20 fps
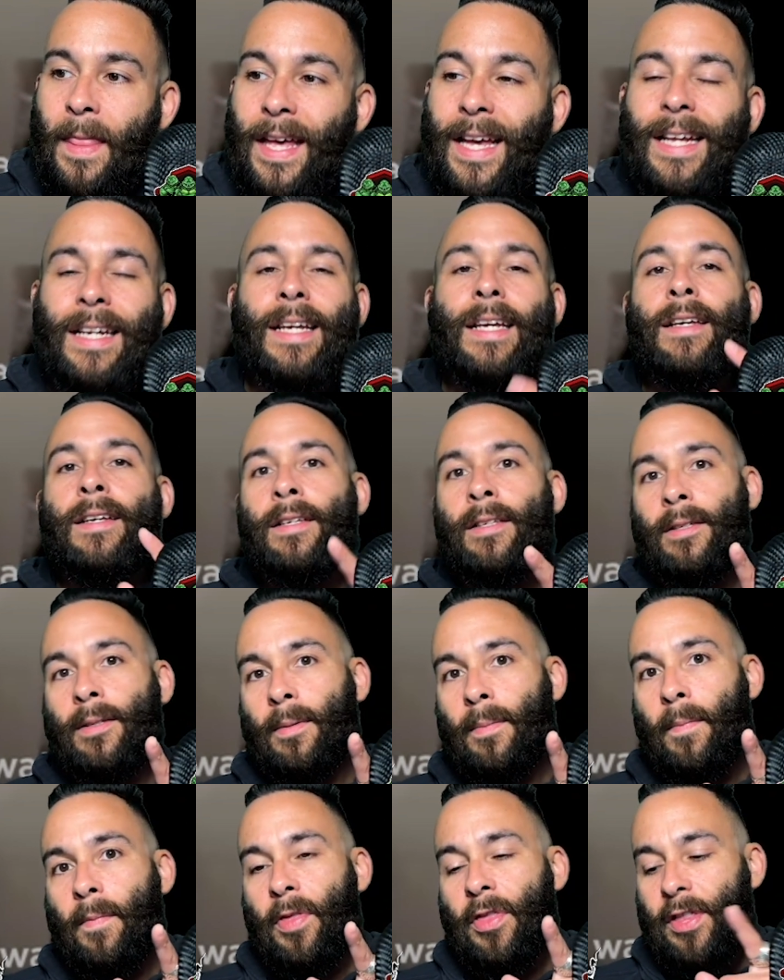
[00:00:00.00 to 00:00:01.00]
it is
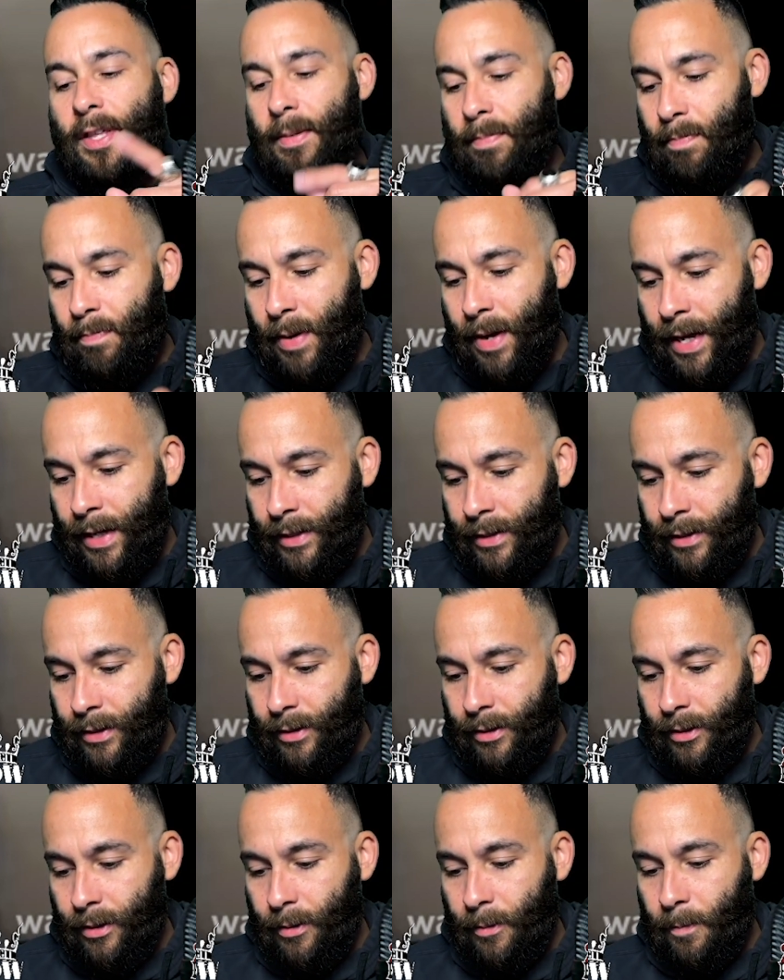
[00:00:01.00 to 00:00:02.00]
the
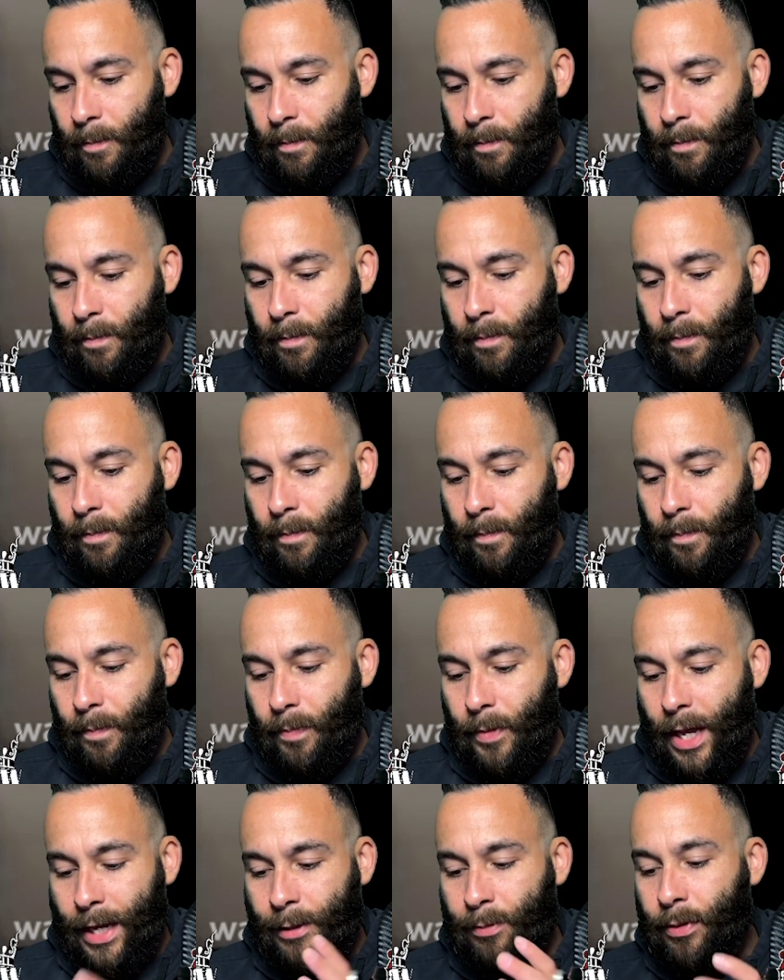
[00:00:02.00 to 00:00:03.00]
best
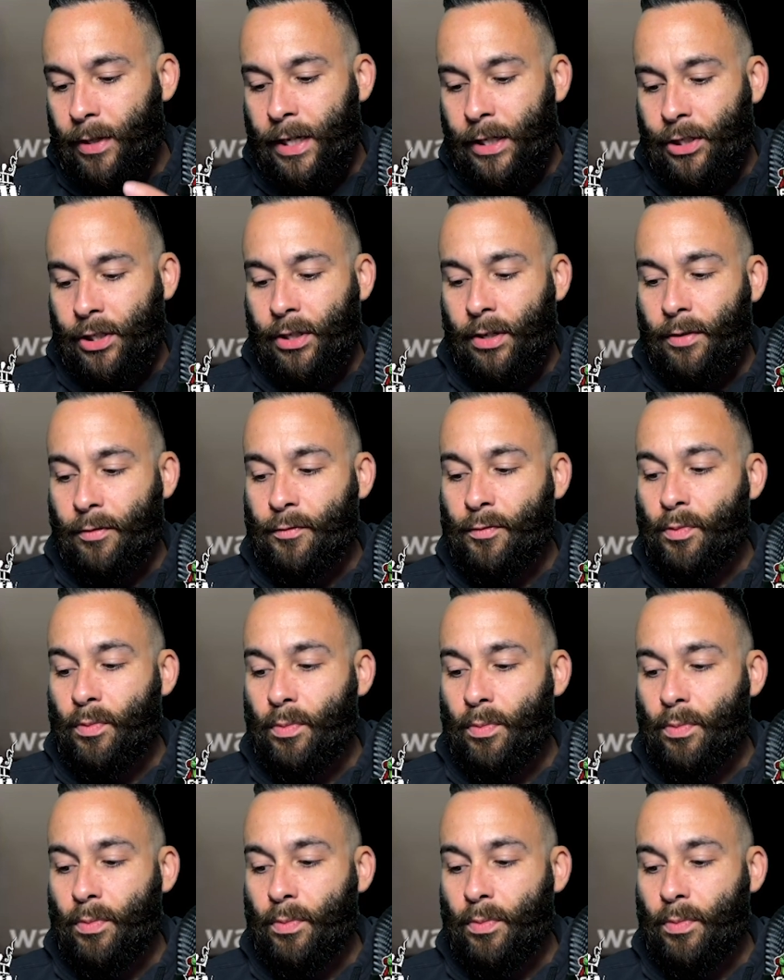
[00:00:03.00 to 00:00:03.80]
explanation of